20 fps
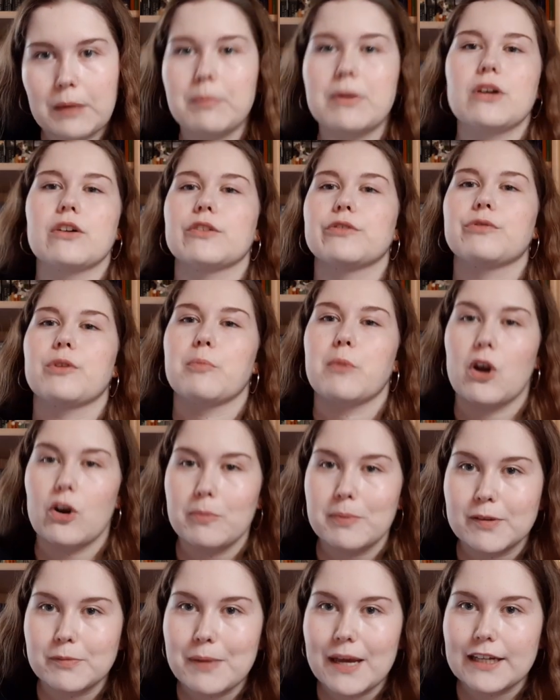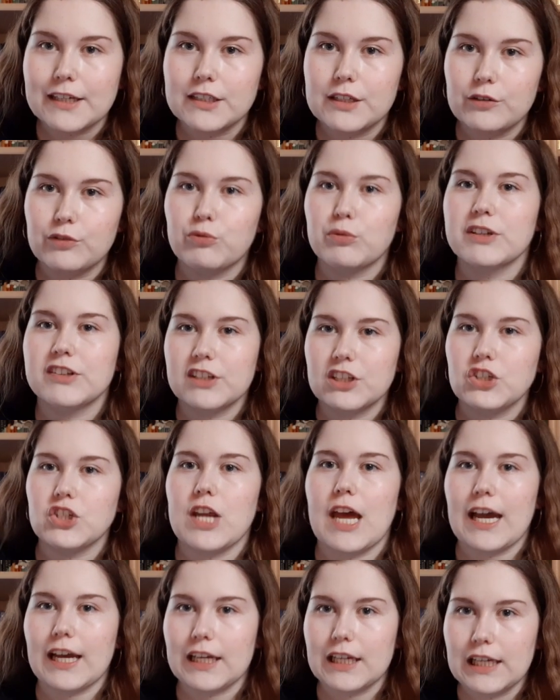Because from her perspective, Whiskey
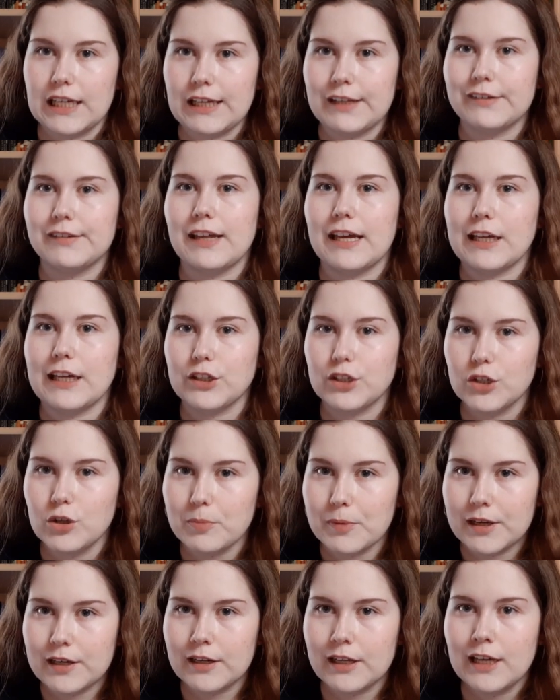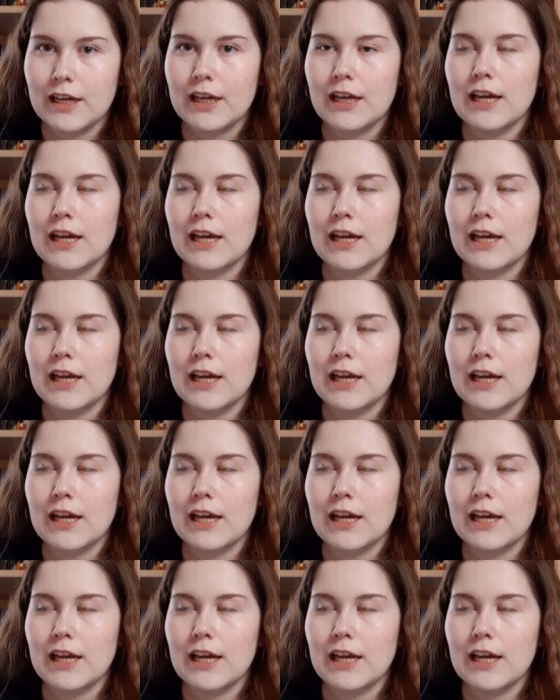Jack is a human.